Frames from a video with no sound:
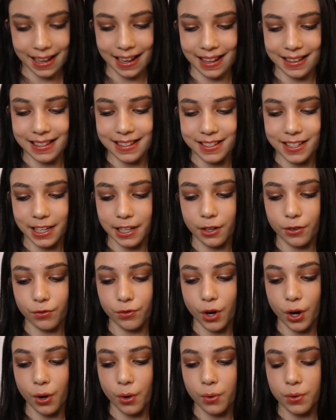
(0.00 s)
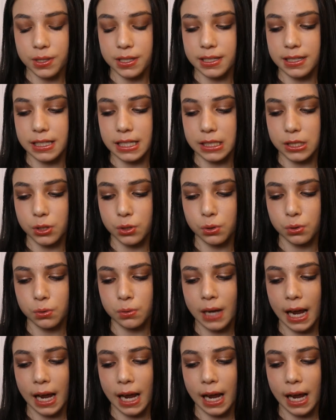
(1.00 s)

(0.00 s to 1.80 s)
in the shade Rose Nude.